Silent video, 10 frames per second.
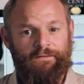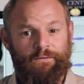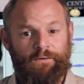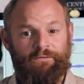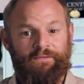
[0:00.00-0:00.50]

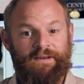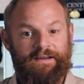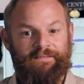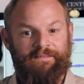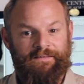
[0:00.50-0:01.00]
sort of
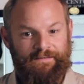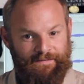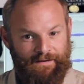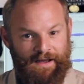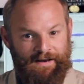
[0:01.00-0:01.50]
just
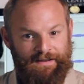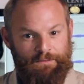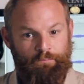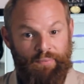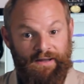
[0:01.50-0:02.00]

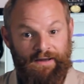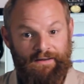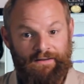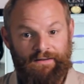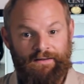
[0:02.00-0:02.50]
slightly
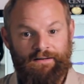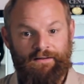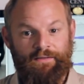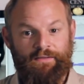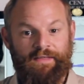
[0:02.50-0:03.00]
bigger
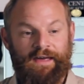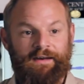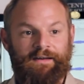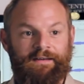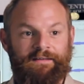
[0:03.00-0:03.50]

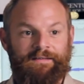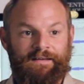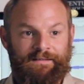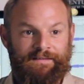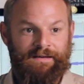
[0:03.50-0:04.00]
than
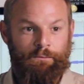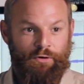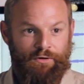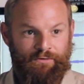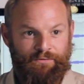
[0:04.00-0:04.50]
is easy to
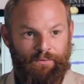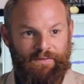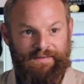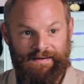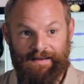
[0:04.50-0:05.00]
move
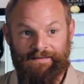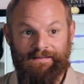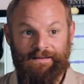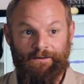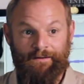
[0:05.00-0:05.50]
with today's
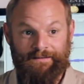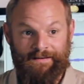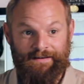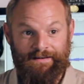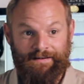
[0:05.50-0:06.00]

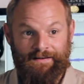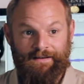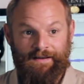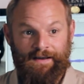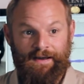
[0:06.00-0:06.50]
technology.
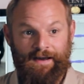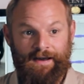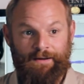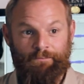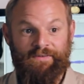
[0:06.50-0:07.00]

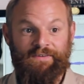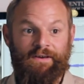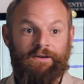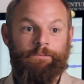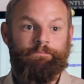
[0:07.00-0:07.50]

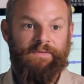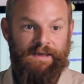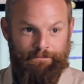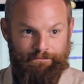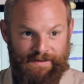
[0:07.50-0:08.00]
So
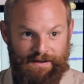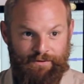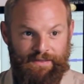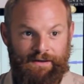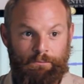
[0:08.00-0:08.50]
yeah,
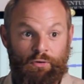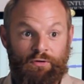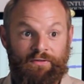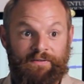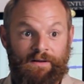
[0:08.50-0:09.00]
everything
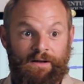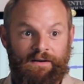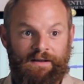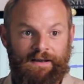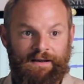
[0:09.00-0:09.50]
moves
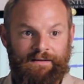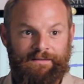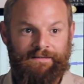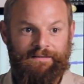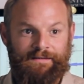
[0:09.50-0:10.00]
slowly and
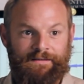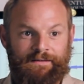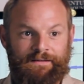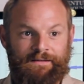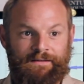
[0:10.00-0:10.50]
it's
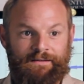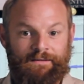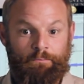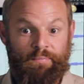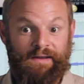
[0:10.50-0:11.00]

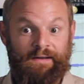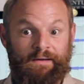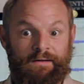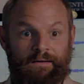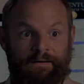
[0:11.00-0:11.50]
big.